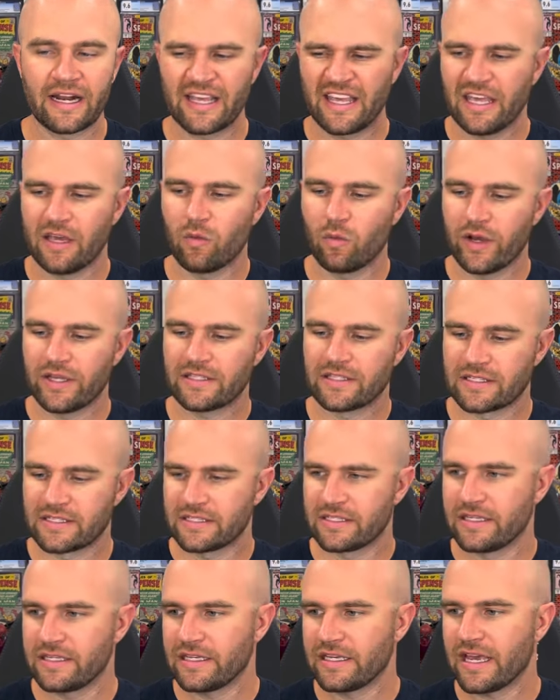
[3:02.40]
can't wait to
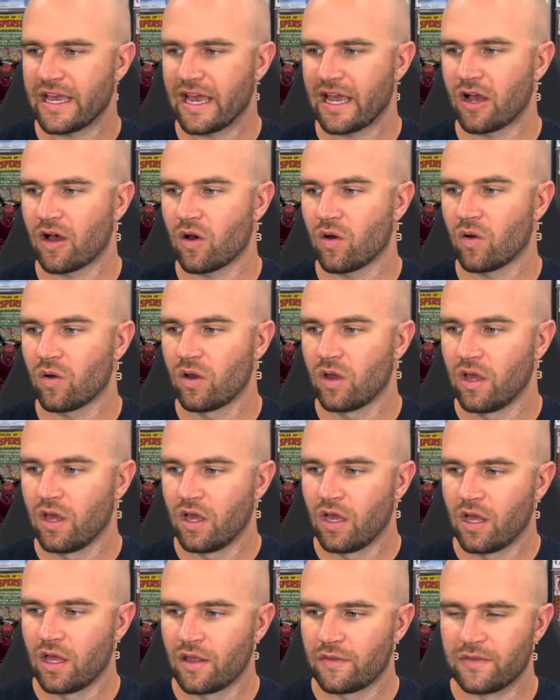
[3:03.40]
see how
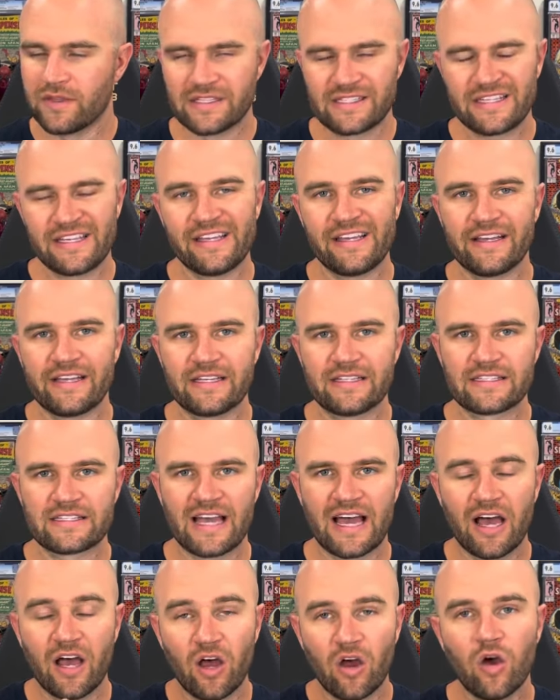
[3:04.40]
this ends.
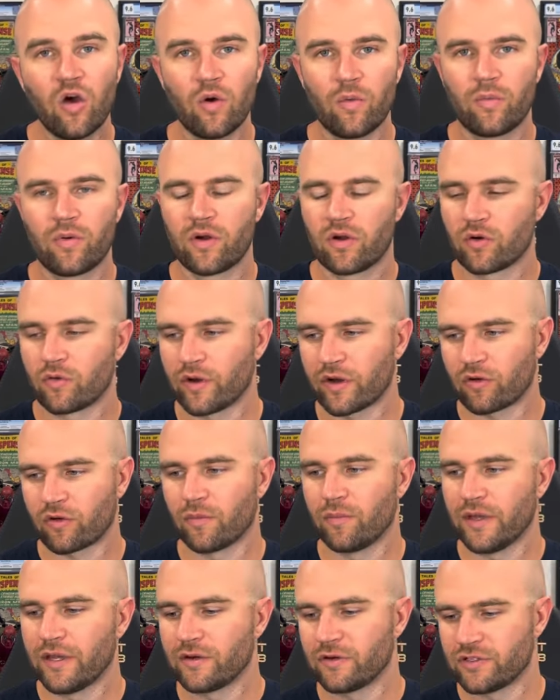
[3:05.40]
I hope Rick
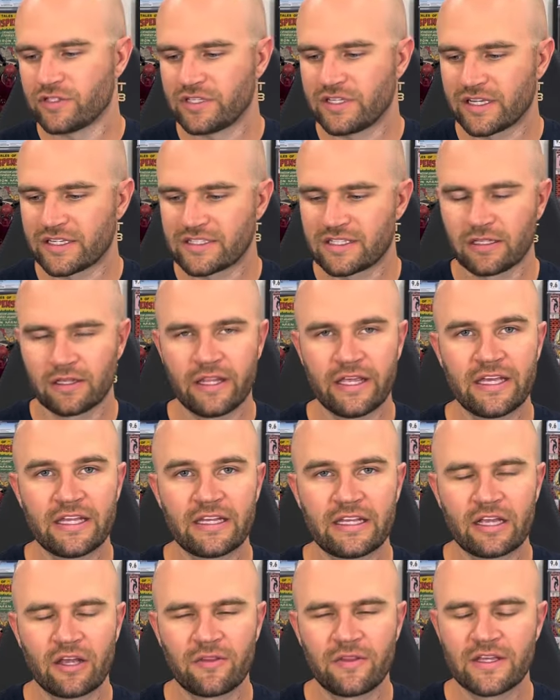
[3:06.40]
Remender sticks the
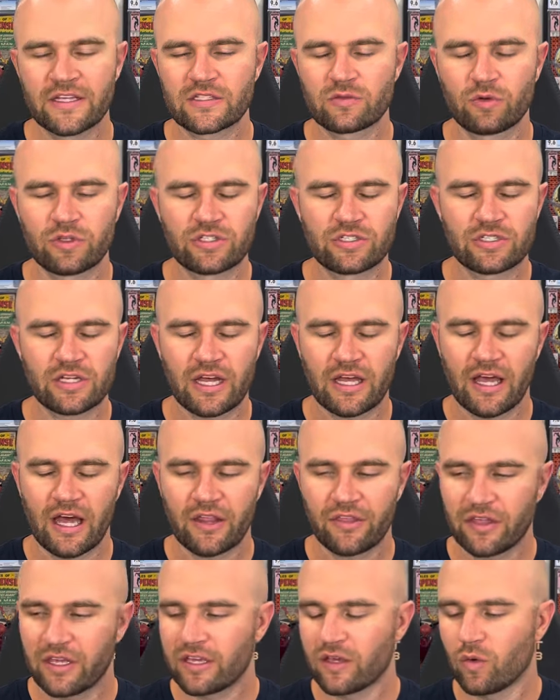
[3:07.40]
landing on this, which I, I
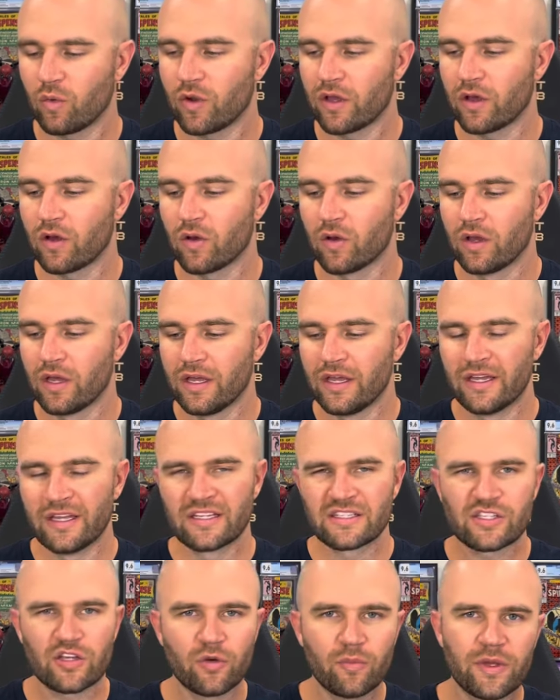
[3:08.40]
think it will.
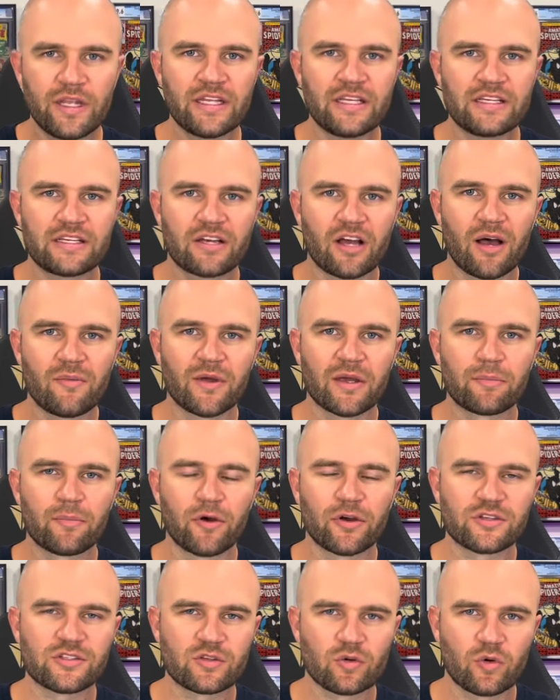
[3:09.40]
So many comic
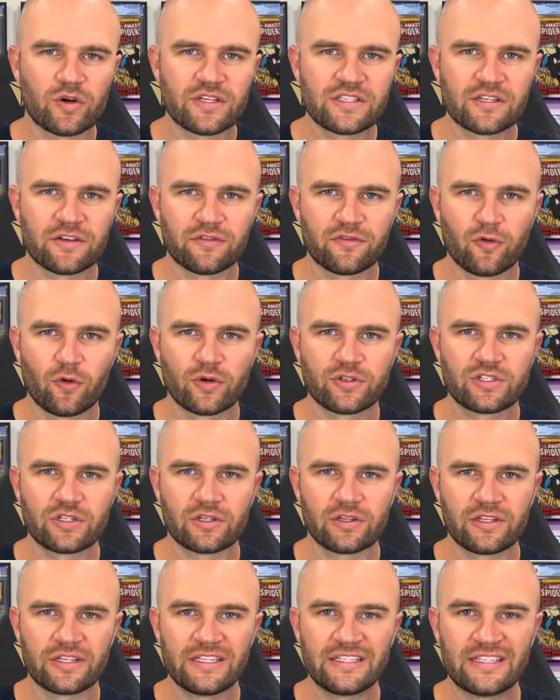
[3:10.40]
book stories,
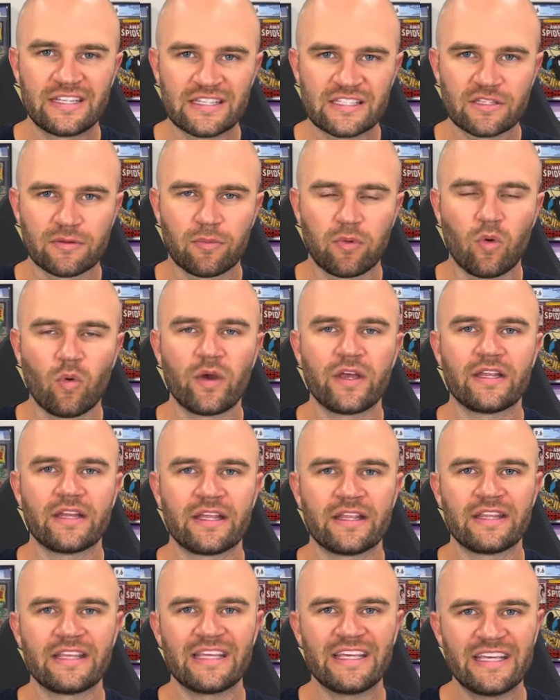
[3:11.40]
unfortunately, disappoint
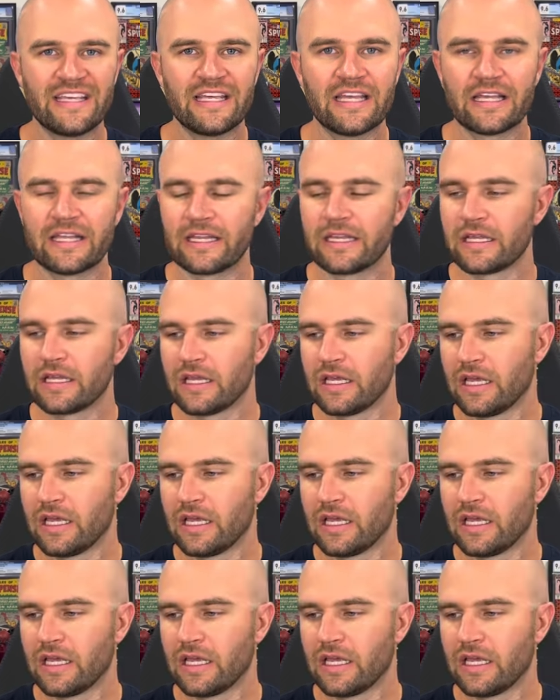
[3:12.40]
in the end.